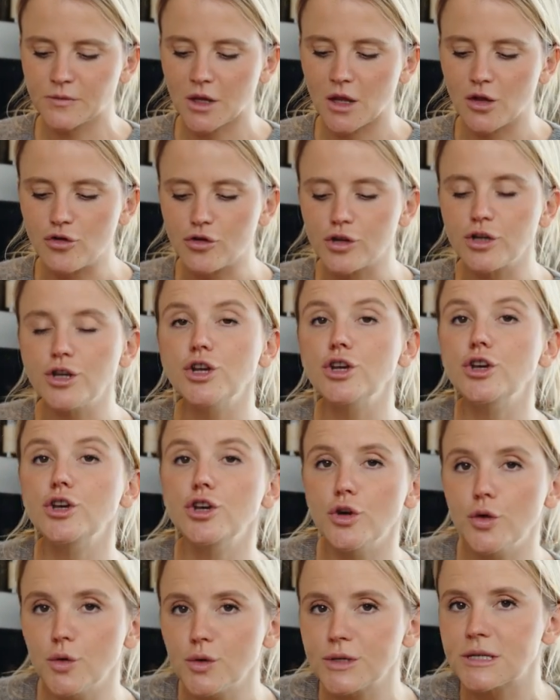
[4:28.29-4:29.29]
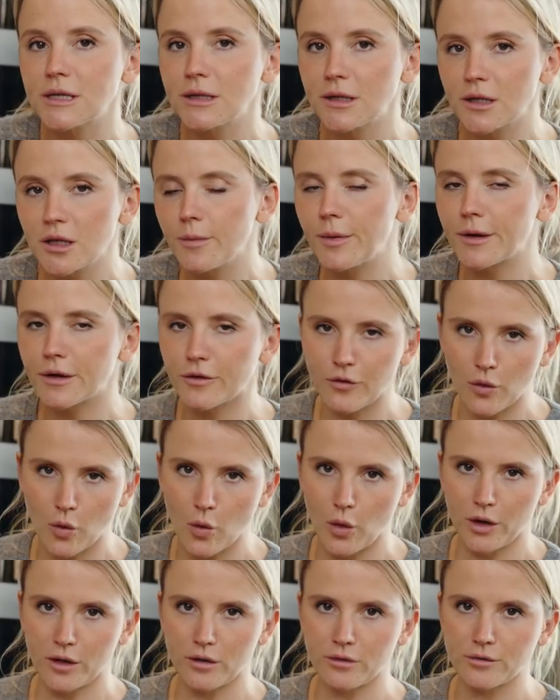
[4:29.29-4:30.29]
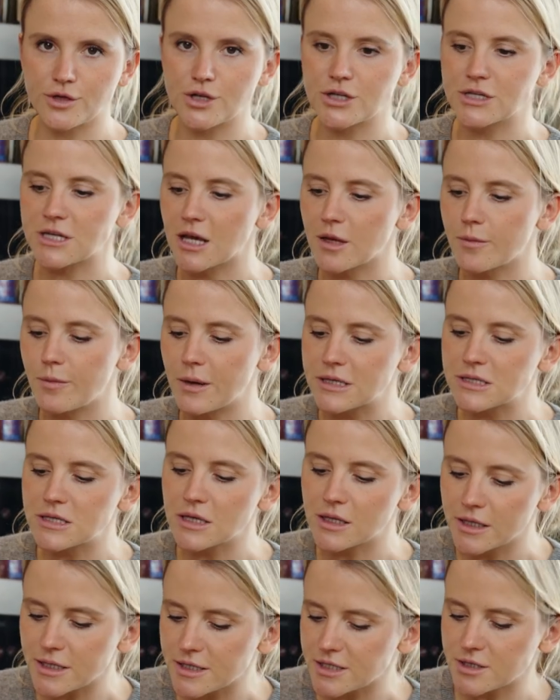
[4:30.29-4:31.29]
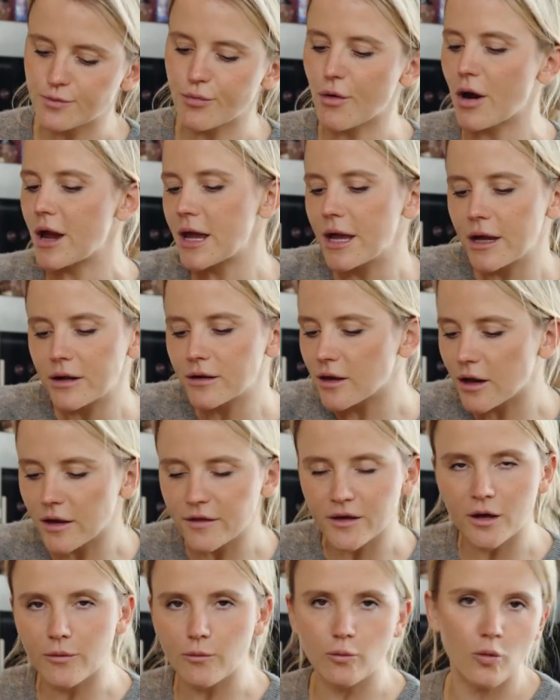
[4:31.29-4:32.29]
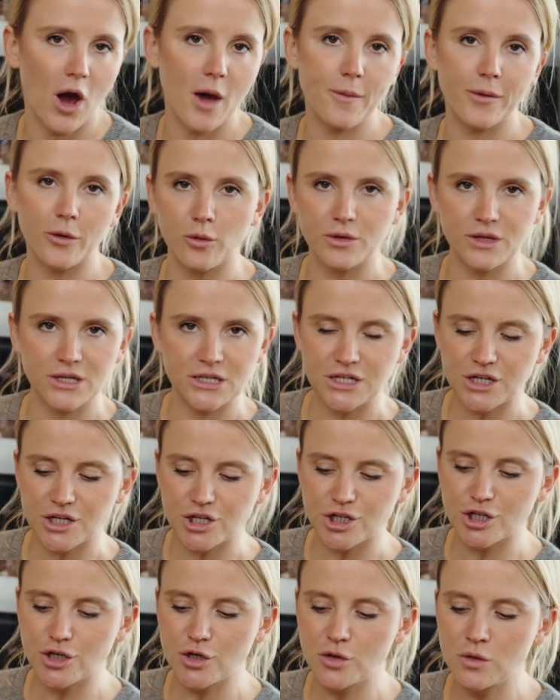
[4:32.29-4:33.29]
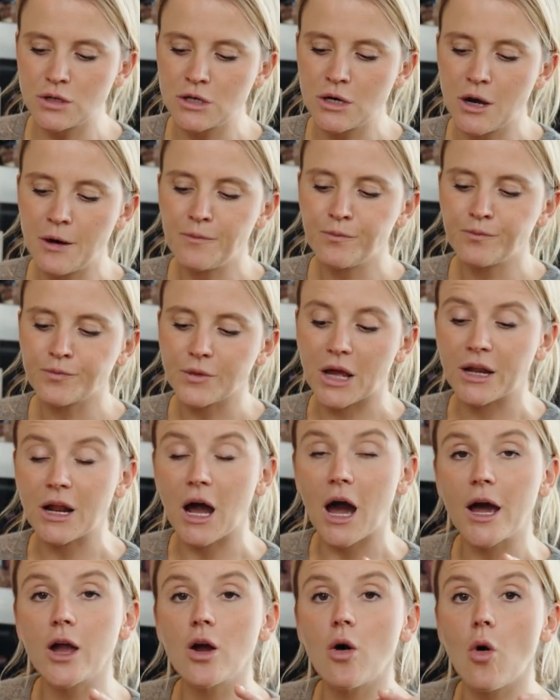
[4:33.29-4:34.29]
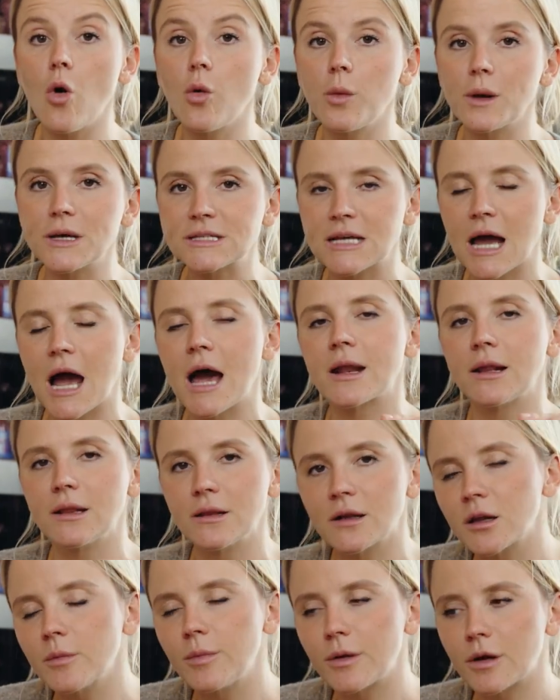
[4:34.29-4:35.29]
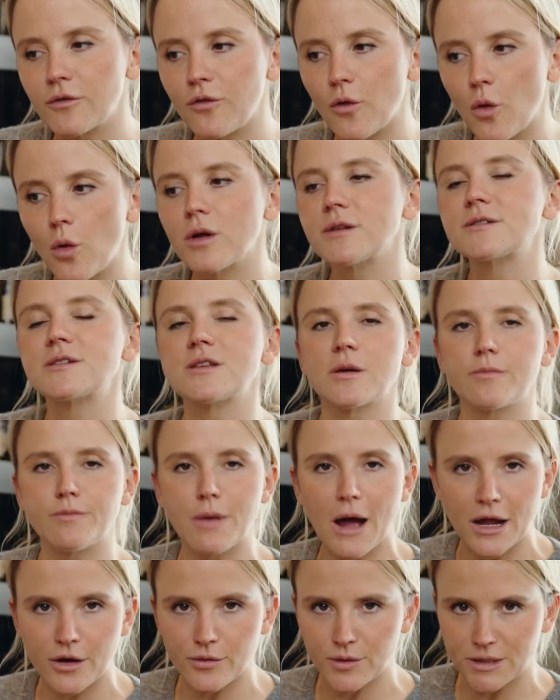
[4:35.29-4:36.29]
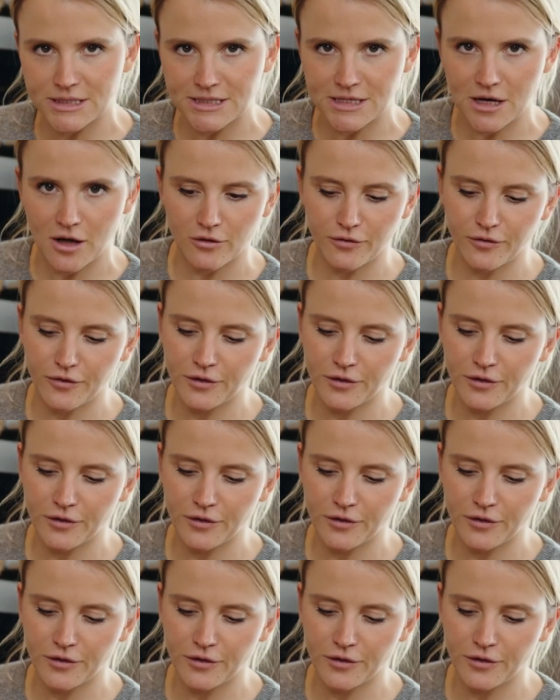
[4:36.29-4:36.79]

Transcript: You can use a little bit of oil, just like basically spray it and then wipe it with the tissue. And I always add a little bit of oil to the batter itself.